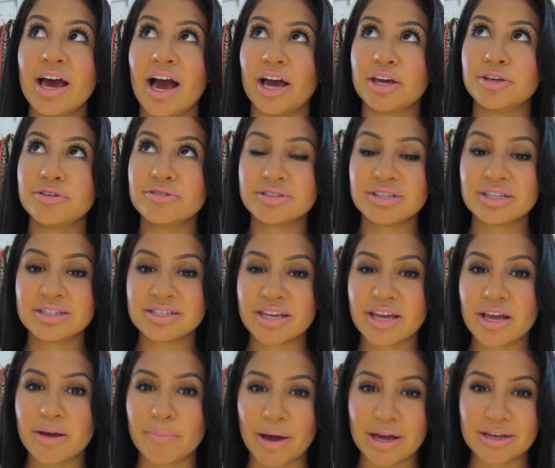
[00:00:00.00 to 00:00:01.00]
I used to
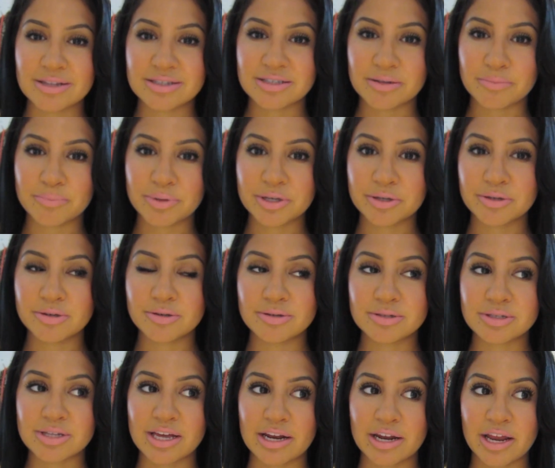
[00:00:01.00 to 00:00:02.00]
take biotin
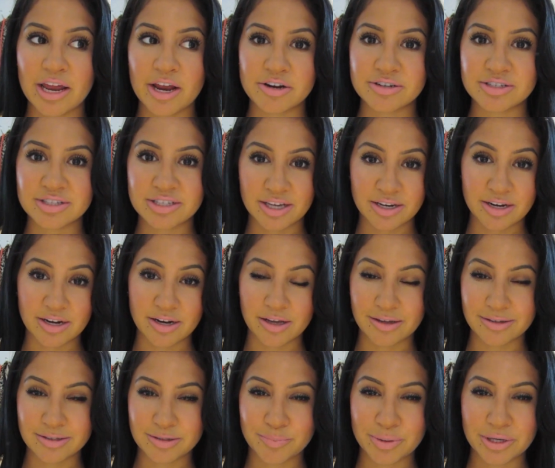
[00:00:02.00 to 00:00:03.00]
pills and hair, skin, and
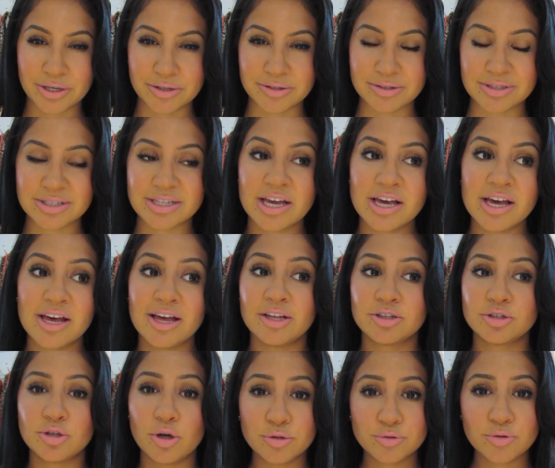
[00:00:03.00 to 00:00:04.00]
nails pills.
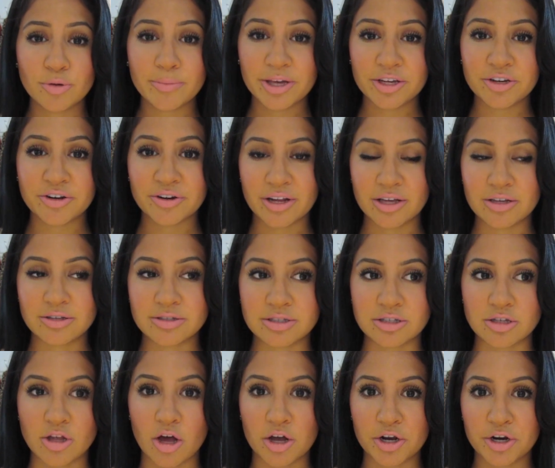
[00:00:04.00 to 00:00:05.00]
Those will make your nails
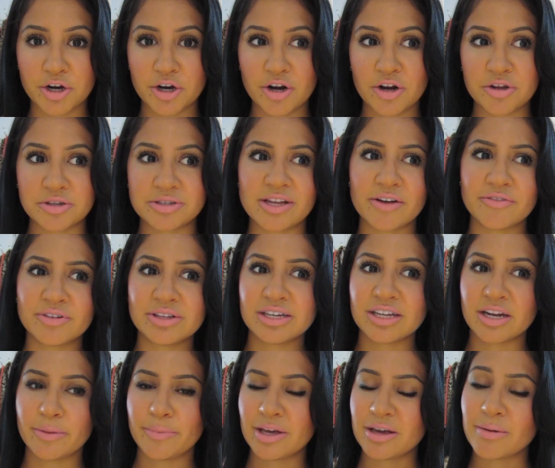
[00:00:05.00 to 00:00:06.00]
longer. It's not really
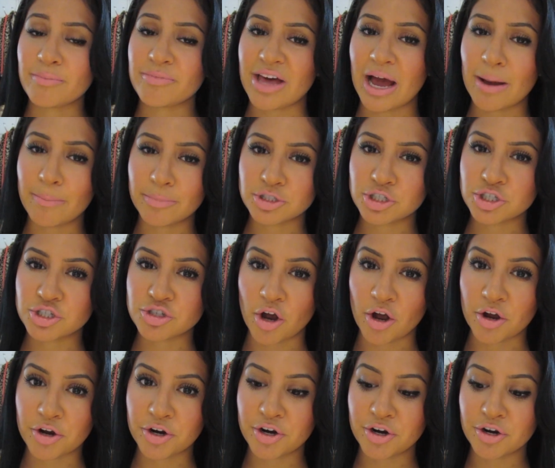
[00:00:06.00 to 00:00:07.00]
going to make them that much
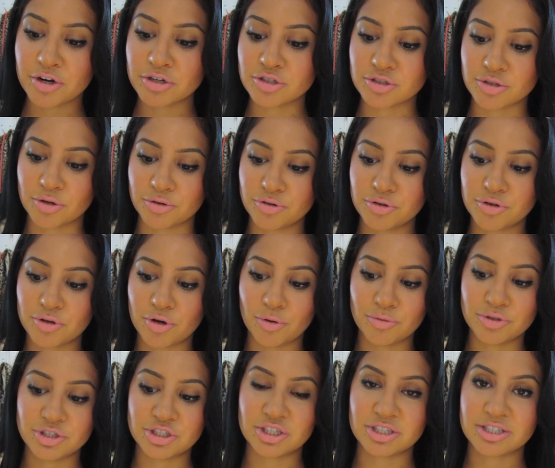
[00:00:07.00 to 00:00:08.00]
stronger, so you could
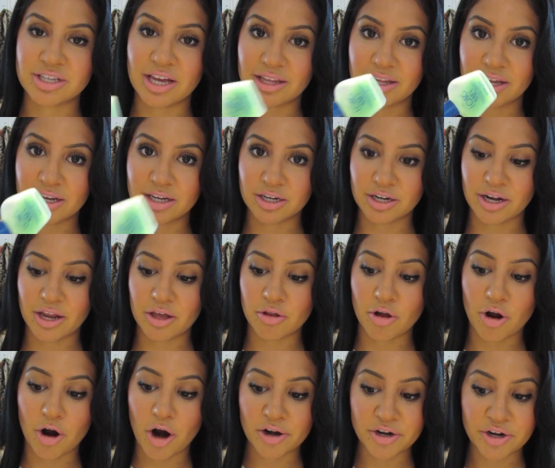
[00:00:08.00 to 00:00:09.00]
always just get like a nail
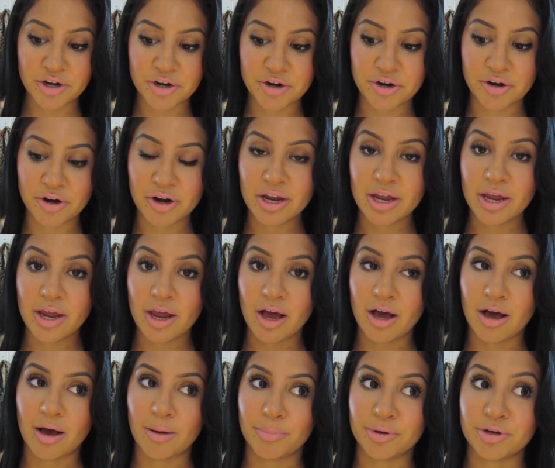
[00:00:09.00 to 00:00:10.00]
hardener.
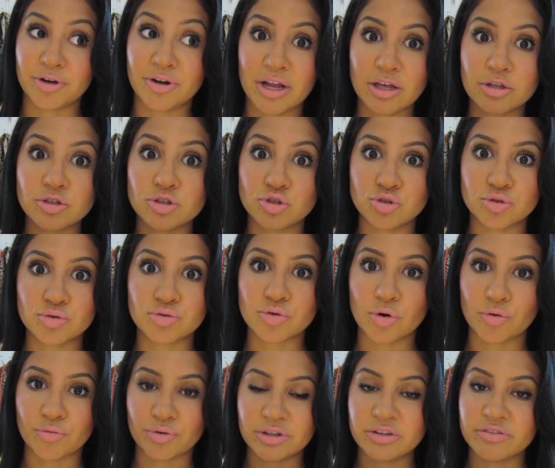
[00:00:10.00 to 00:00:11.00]
Um, but your nails do
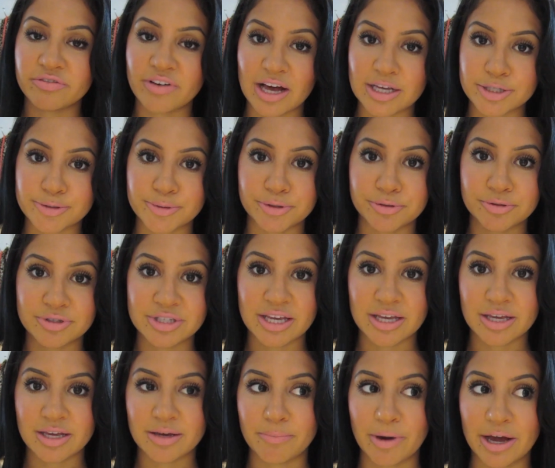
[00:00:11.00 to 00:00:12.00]
grow really fast when you
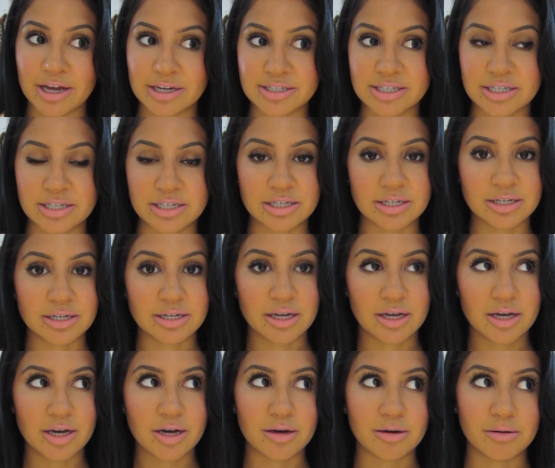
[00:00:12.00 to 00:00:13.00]
take biotin.
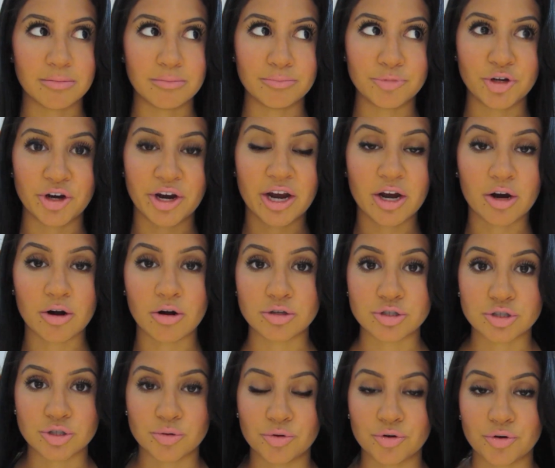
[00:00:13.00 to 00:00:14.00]
Um, your hair
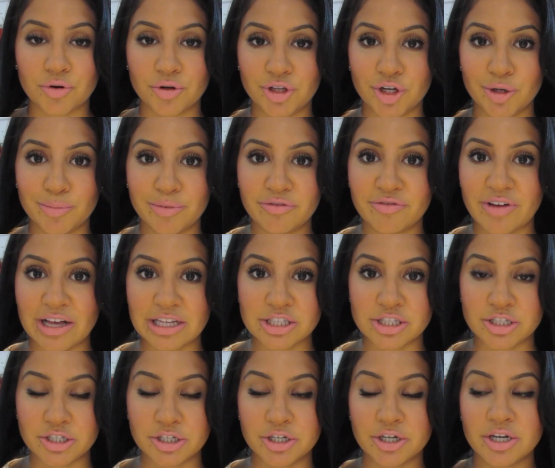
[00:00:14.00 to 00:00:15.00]
also will grow a little bit
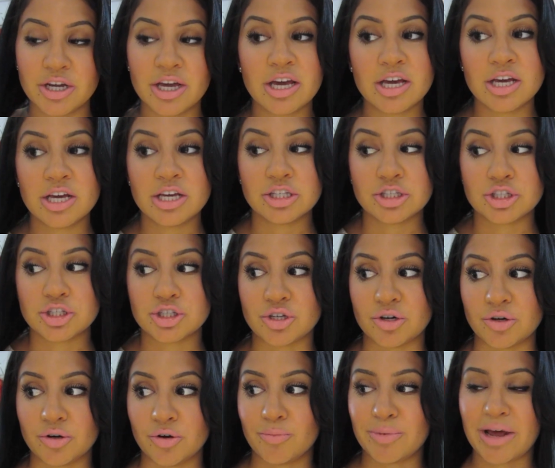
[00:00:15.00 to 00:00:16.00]
faster.
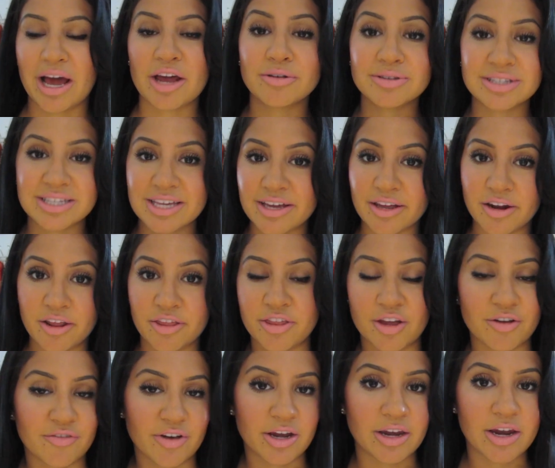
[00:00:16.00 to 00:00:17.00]
So, but I don't take
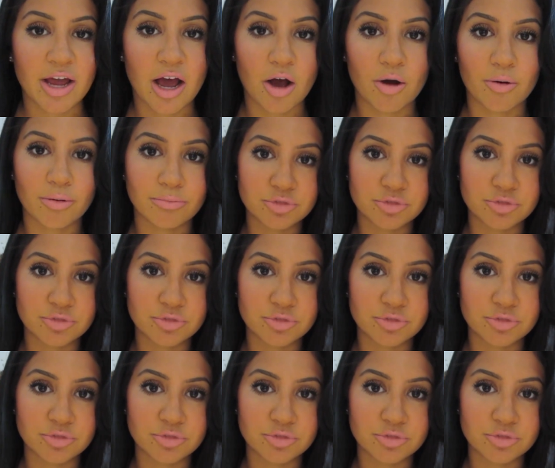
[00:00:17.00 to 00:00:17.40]
anything right now.